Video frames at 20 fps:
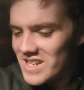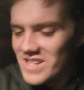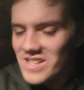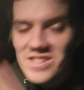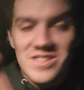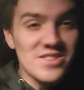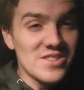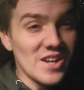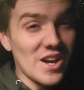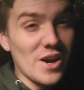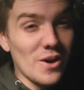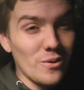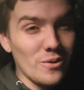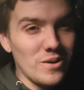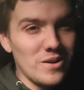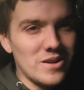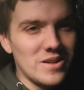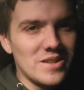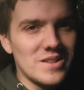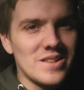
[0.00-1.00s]
So,
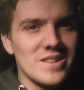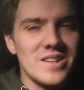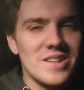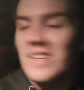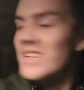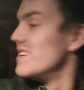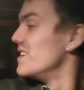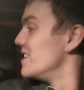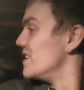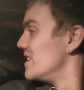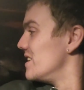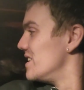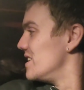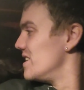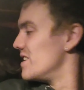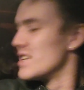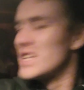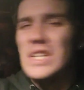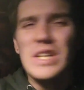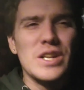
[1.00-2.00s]

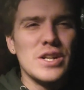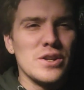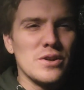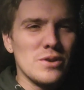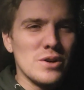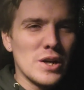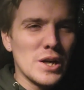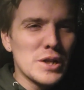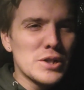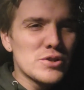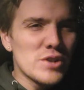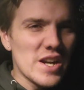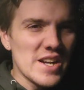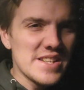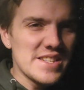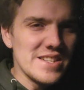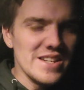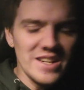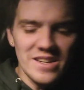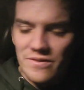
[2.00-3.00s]
gonna try to
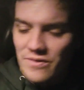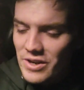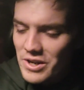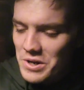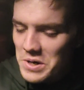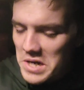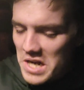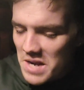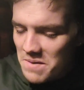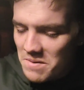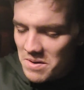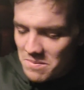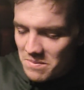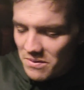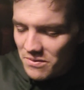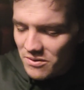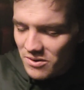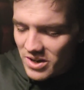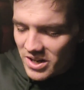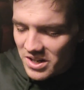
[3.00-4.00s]
sneak a video game in
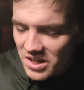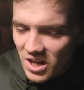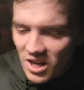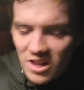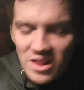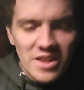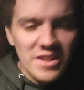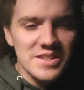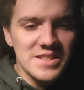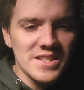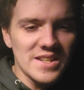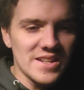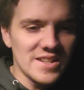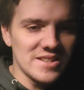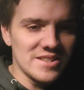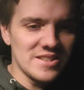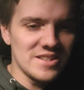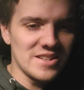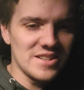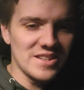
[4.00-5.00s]
before I call it
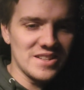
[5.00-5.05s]
and